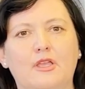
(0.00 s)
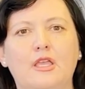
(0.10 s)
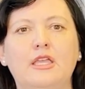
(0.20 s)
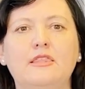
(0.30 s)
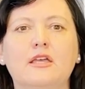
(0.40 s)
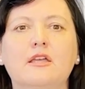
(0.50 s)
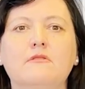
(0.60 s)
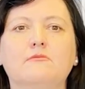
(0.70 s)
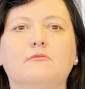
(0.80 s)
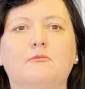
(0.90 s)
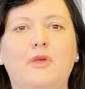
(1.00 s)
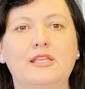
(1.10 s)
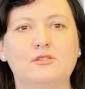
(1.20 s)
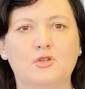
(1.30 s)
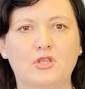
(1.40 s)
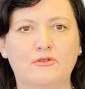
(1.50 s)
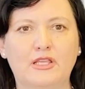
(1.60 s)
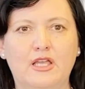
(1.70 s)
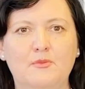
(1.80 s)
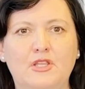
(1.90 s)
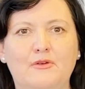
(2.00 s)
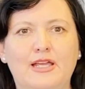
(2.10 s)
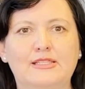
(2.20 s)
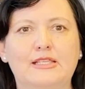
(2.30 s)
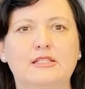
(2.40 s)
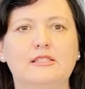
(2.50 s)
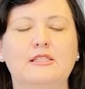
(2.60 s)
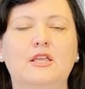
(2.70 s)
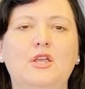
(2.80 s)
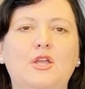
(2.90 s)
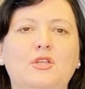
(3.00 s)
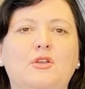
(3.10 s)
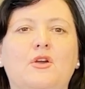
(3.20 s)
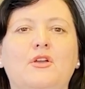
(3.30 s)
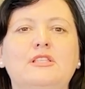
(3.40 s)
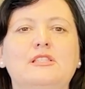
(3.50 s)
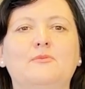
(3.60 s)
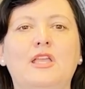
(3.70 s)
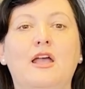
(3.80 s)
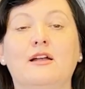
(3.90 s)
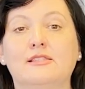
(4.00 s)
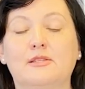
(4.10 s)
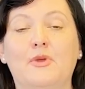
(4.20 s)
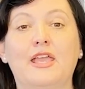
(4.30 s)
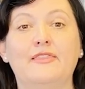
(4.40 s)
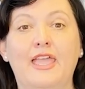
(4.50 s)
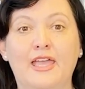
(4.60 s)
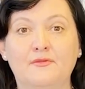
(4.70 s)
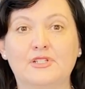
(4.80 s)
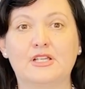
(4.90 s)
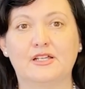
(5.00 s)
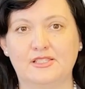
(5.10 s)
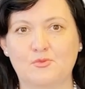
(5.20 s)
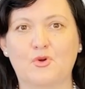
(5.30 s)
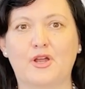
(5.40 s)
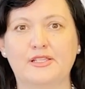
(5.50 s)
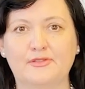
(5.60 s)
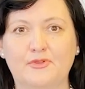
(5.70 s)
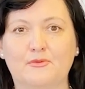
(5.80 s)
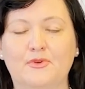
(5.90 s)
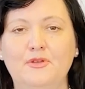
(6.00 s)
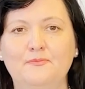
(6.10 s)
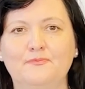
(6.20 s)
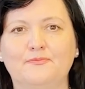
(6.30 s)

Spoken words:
Either, based on your income and your assets, you're going to be asked to pay the advertised price for the room,